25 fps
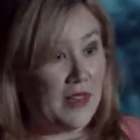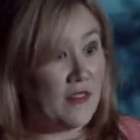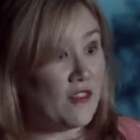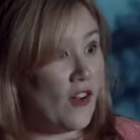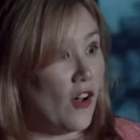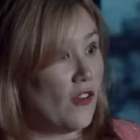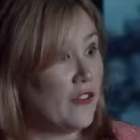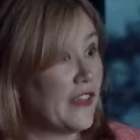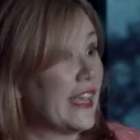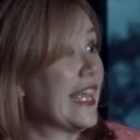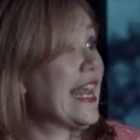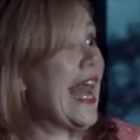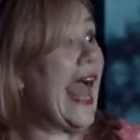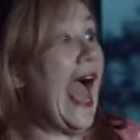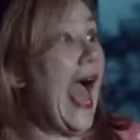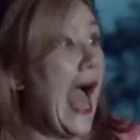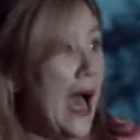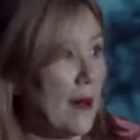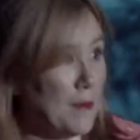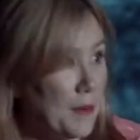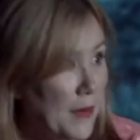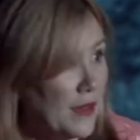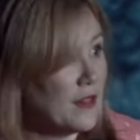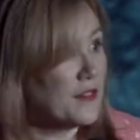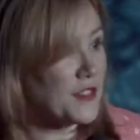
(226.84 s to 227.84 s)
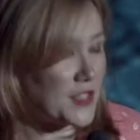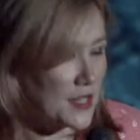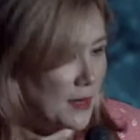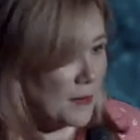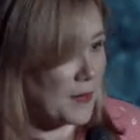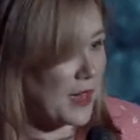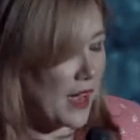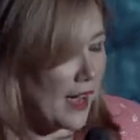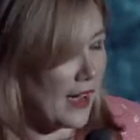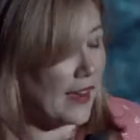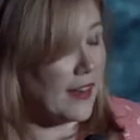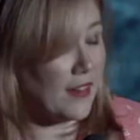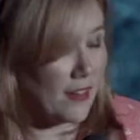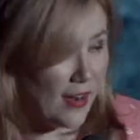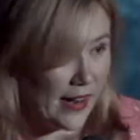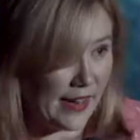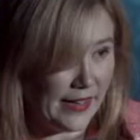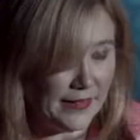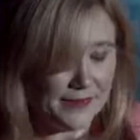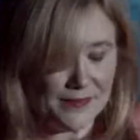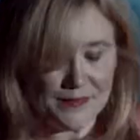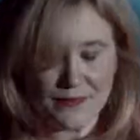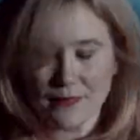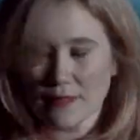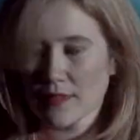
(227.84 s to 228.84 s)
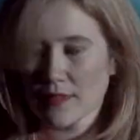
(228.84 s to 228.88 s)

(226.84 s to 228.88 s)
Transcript: involving an app of some kind, right?